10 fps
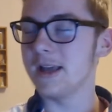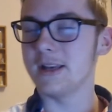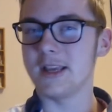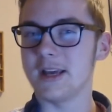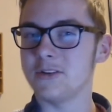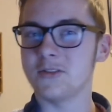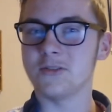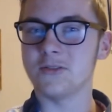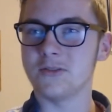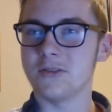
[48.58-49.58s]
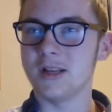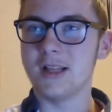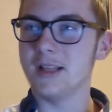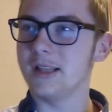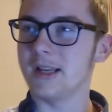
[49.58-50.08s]
he had to
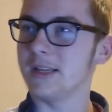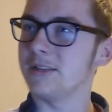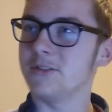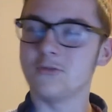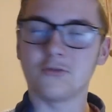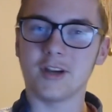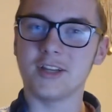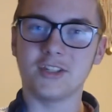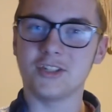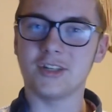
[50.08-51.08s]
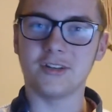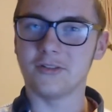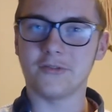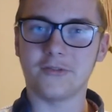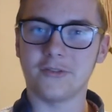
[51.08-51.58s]
like do crazy shit in
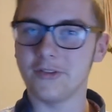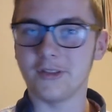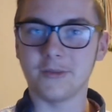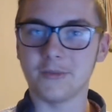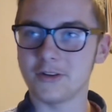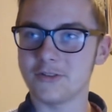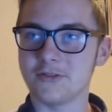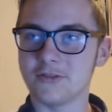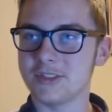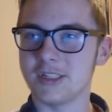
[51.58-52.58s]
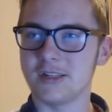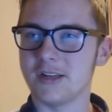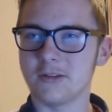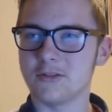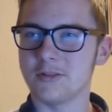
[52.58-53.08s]
order for them not to send it
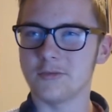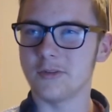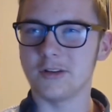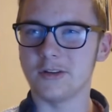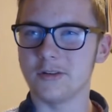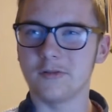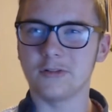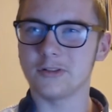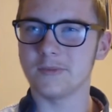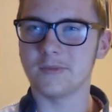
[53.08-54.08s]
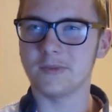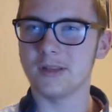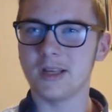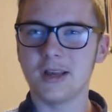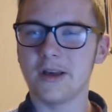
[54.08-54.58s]
out to everyone he knew or something.
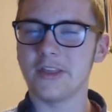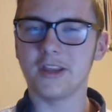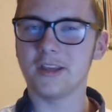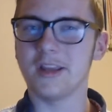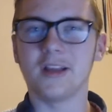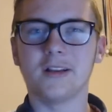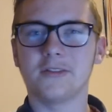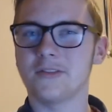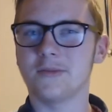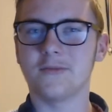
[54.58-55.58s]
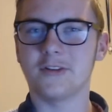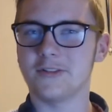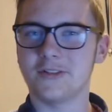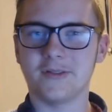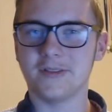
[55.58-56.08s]
I think he killed someone or
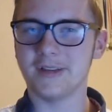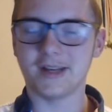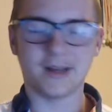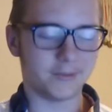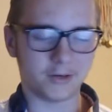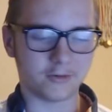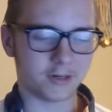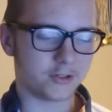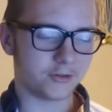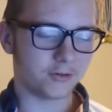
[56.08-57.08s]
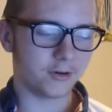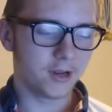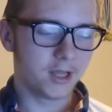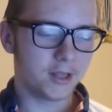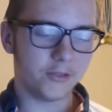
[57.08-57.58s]
something. I- am not quite sure.
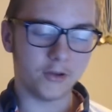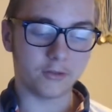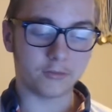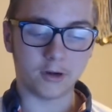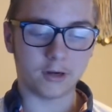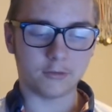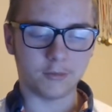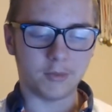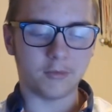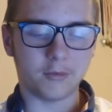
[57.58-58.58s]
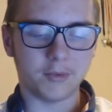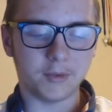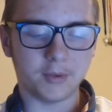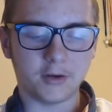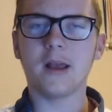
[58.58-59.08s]
The other one I remember a bit
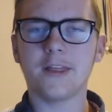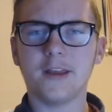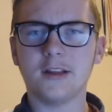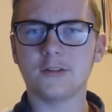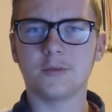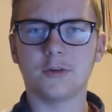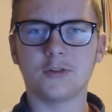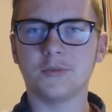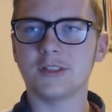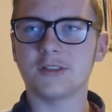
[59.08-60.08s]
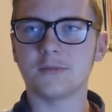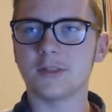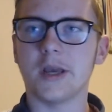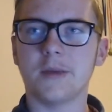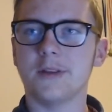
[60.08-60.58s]
better. I think it's supposed to be
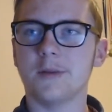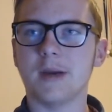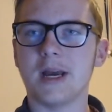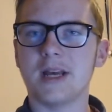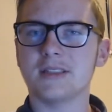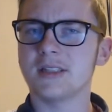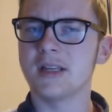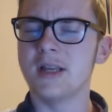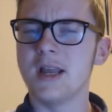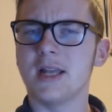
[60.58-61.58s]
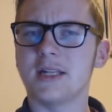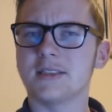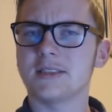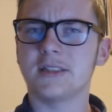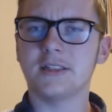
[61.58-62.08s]
sometime in the past, and
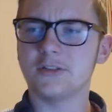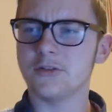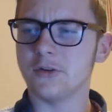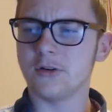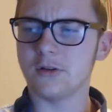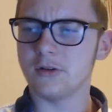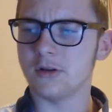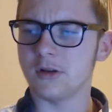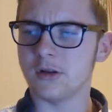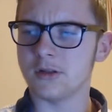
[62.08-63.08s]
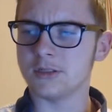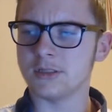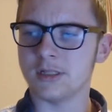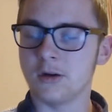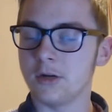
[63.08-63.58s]
it's this girl. Uh,
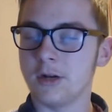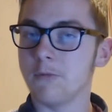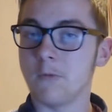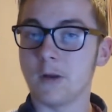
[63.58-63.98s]
oh, everyone